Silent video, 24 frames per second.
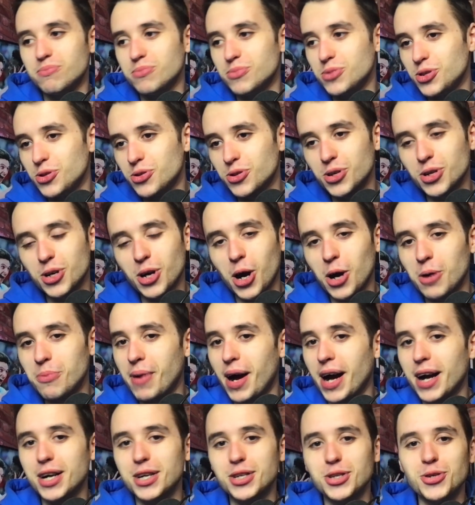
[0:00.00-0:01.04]
you can go
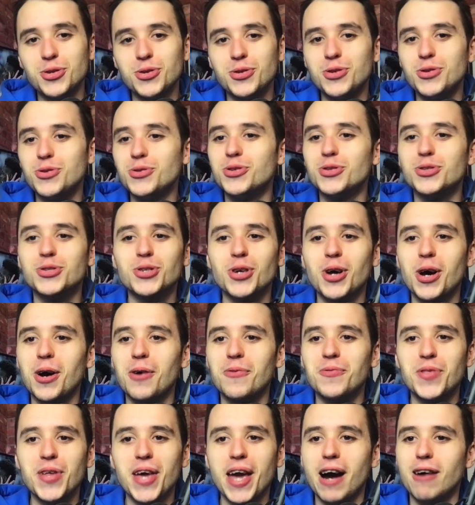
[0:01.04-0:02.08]
back and you
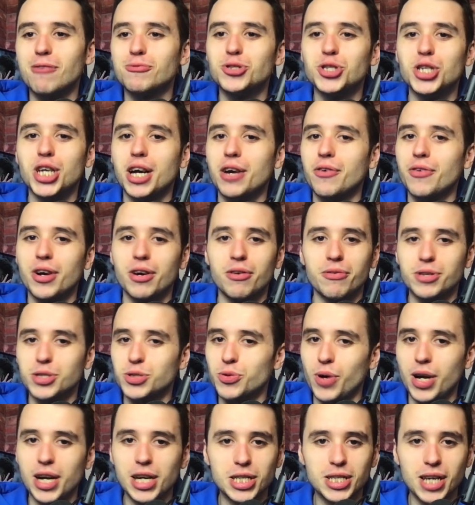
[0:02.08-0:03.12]
deserve the Algeria in
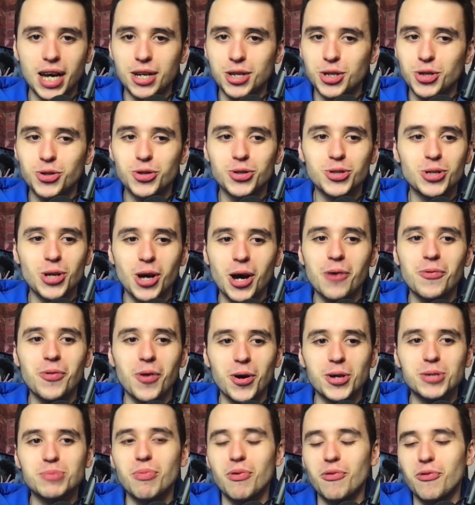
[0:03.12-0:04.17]
2010. You deserve
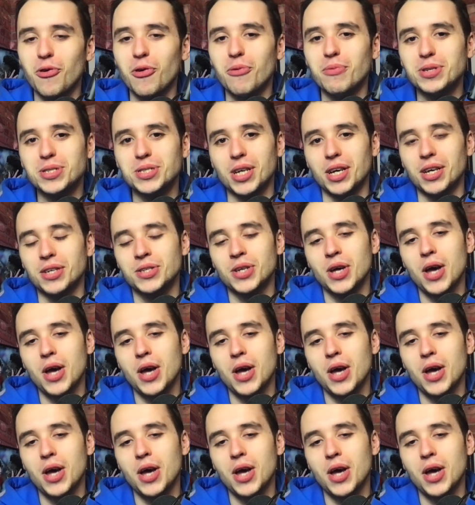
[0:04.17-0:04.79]
those performances